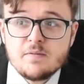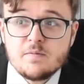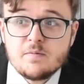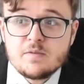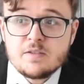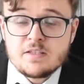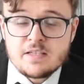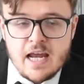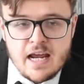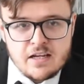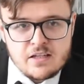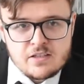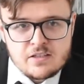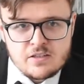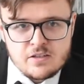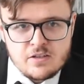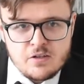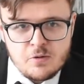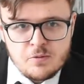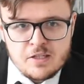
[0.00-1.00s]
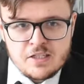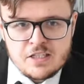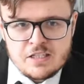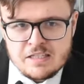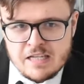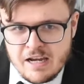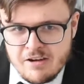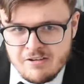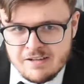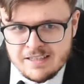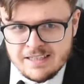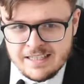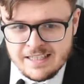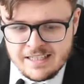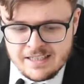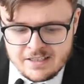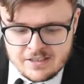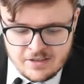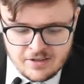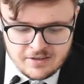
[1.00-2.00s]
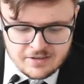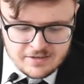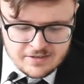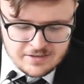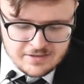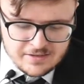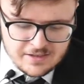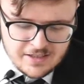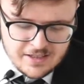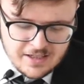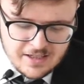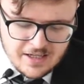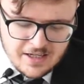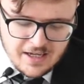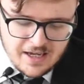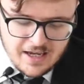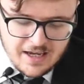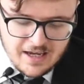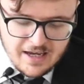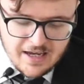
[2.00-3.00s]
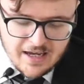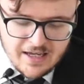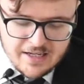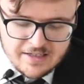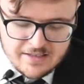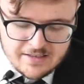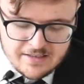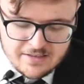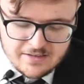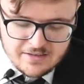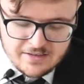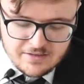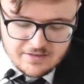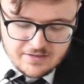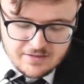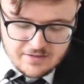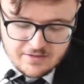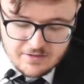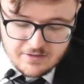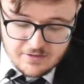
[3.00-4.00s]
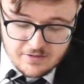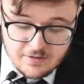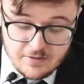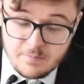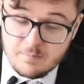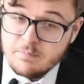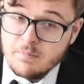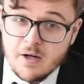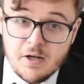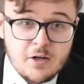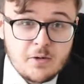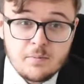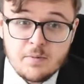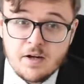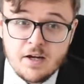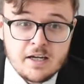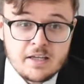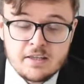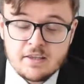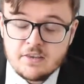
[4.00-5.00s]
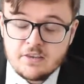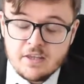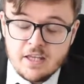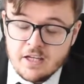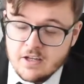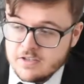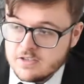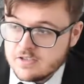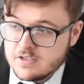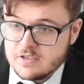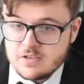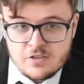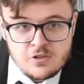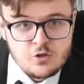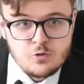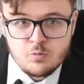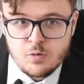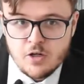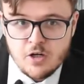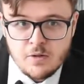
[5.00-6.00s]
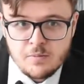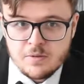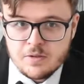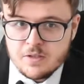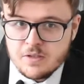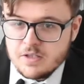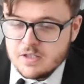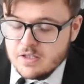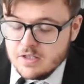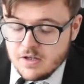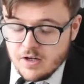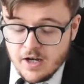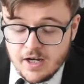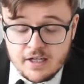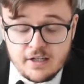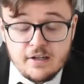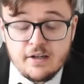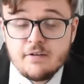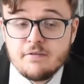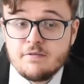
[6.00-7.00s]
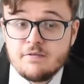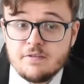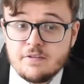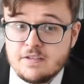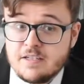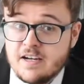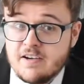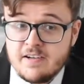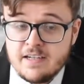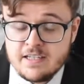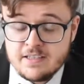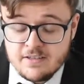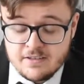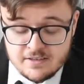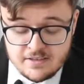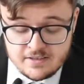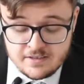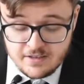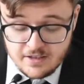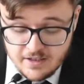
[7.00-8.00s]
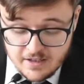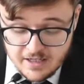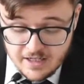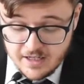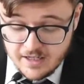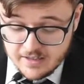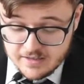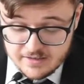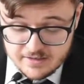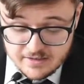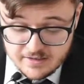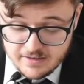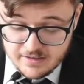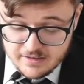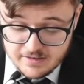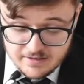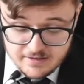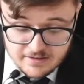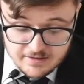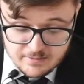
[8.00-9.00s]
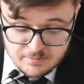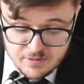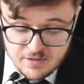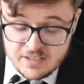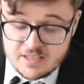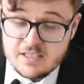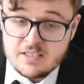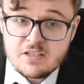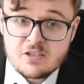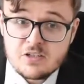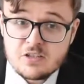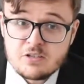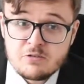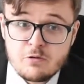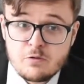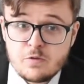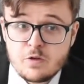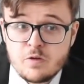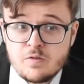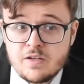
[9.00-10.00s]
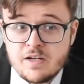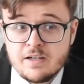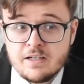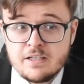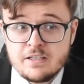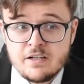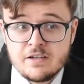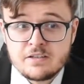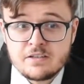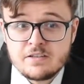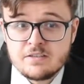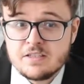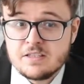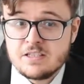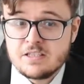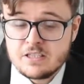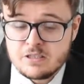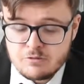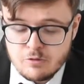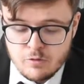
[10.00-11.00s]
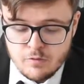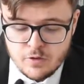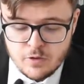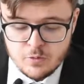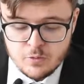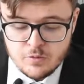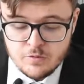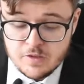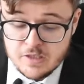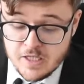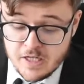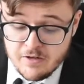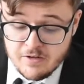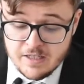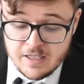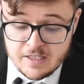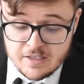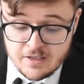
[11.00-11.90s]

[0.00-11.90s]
snacks known as Dairylea Dunkers, and my oh my, they are just superb. I love Dairylea Dunkers. But this isn't just a review of Dairylea Dunkers, this is a review of Dairylea